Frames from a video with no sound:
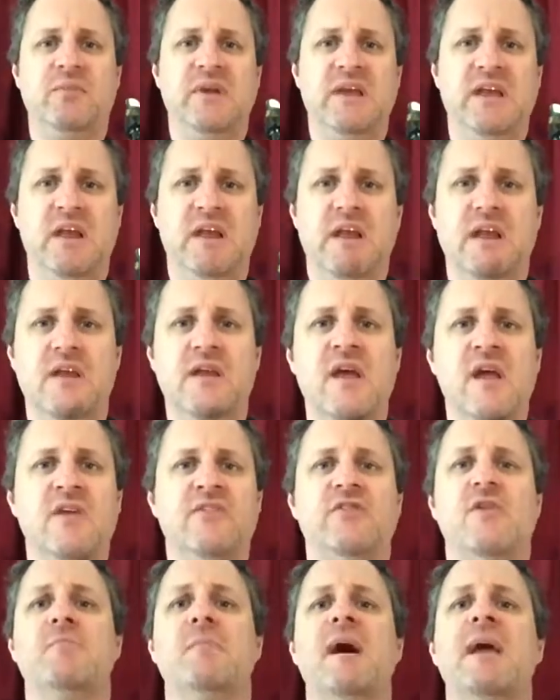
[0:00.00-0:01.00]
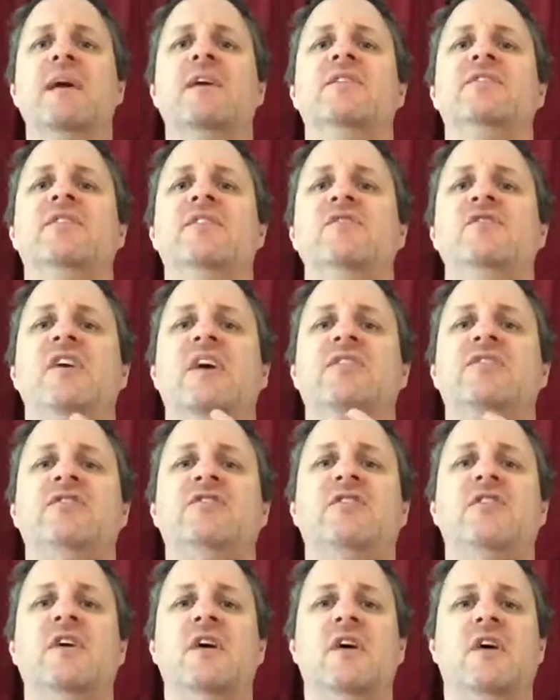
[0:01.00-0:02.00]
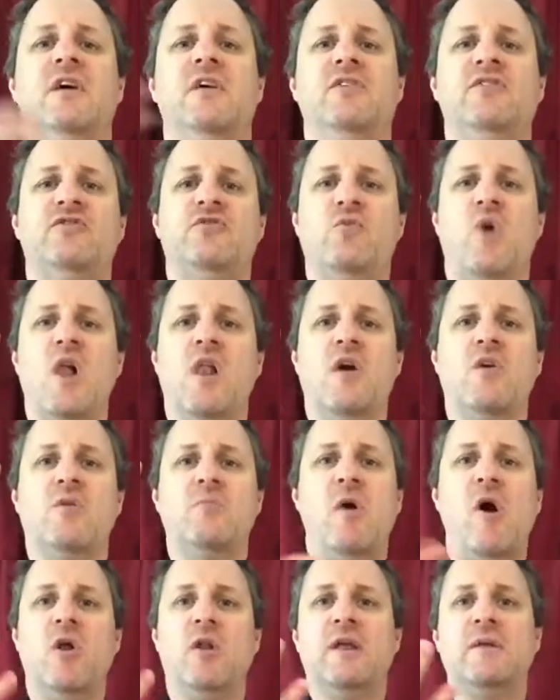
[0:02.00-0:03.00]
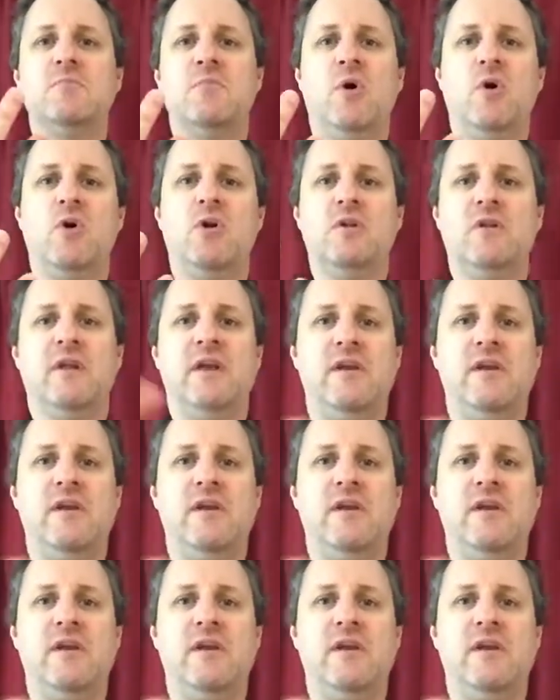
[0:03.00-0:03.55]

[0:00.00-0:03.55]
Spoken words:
beginning, so may I suggest swallow a bowling ball.